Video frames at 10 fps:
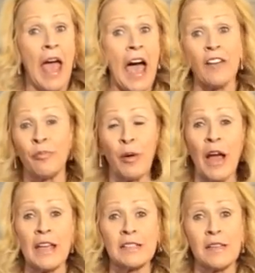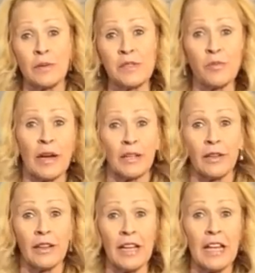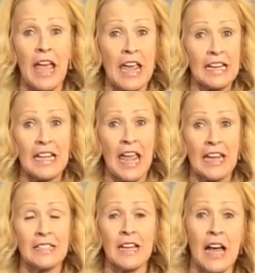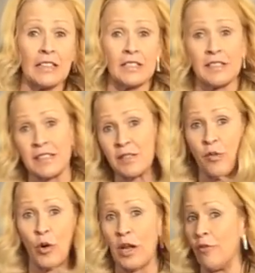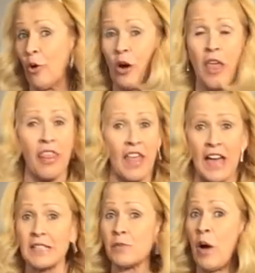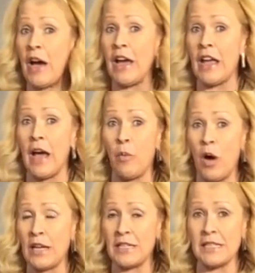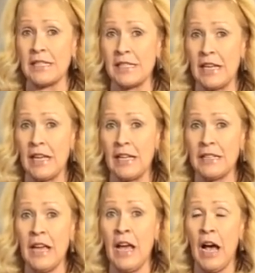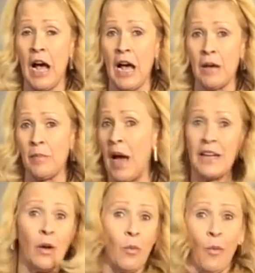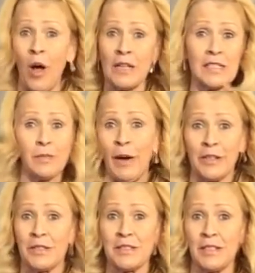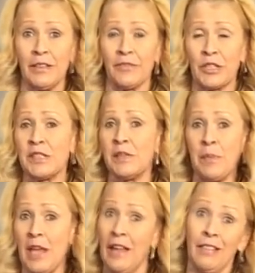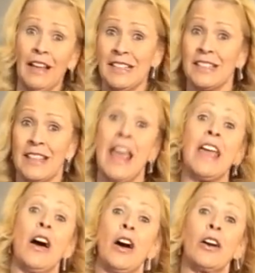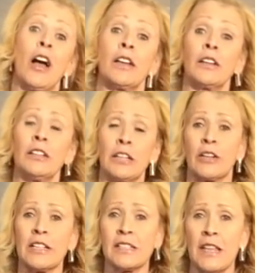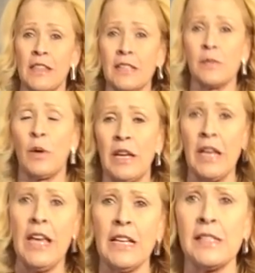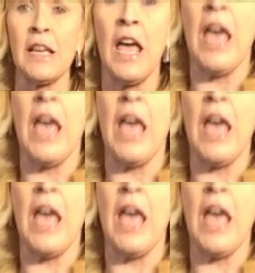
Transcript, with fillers: half price. It was regularly $88. It's 44 That That is why I wanted to see it. Um, I don't want sweaters delivered to me unless they are on clearance, and this one is.